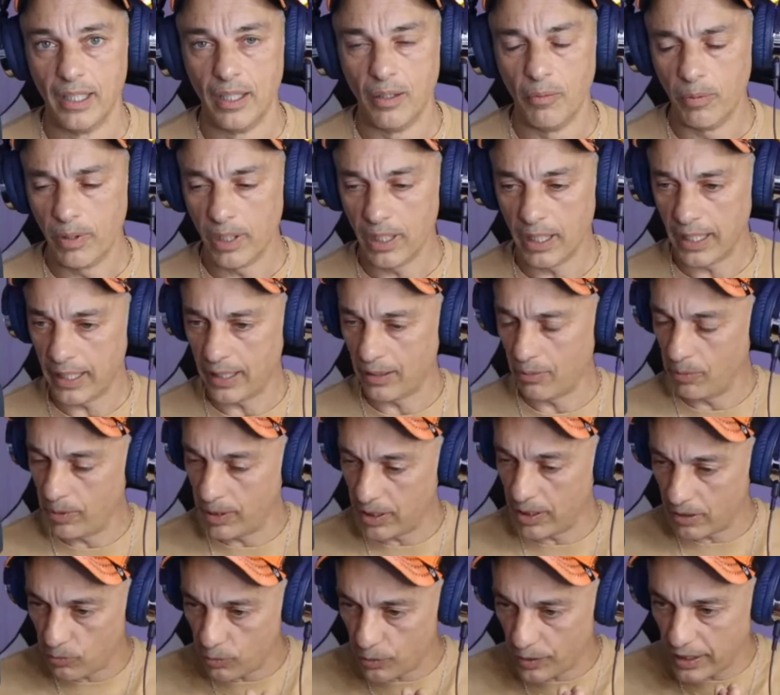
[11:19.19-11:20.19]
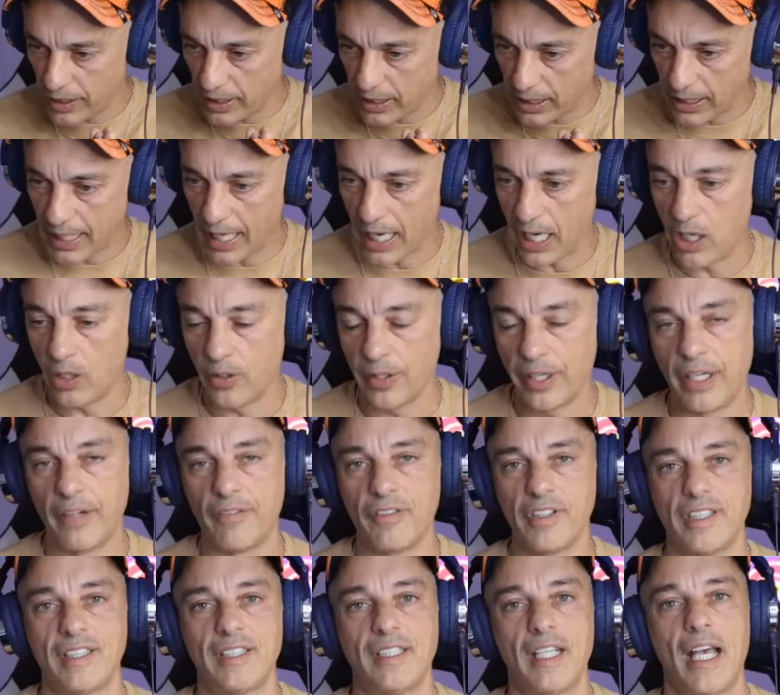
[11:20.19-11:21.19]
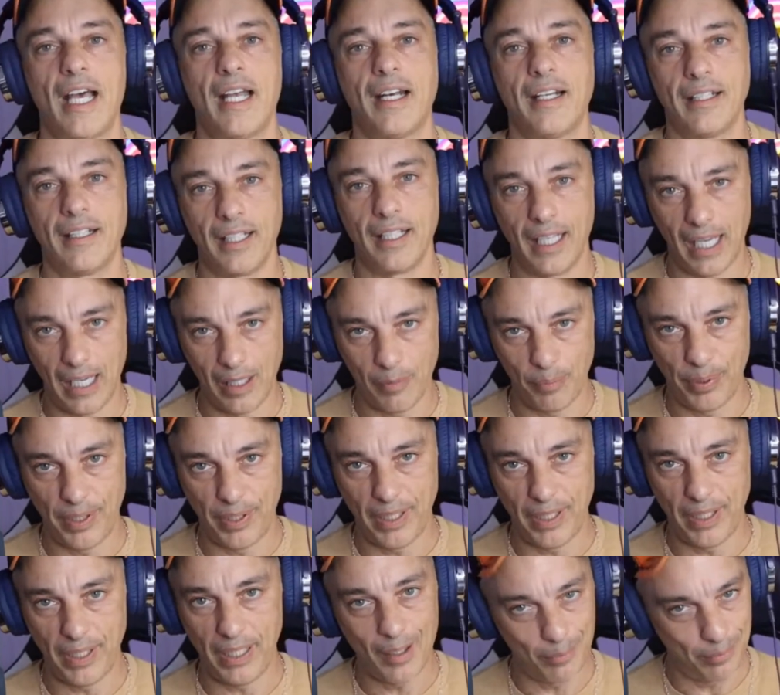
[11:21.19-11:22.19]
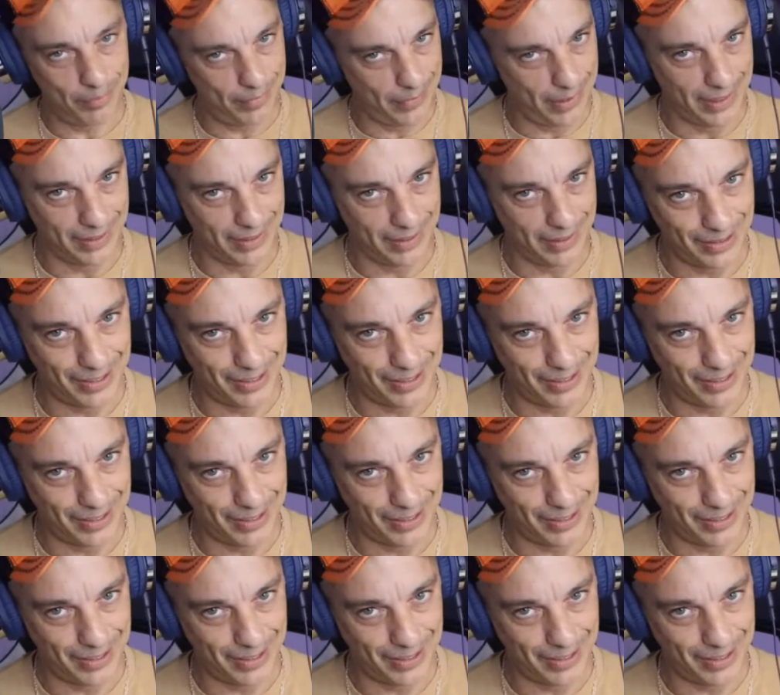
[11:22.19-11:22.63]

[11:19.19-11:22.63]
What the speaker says: We're reading out every Saturday, 8 p.m.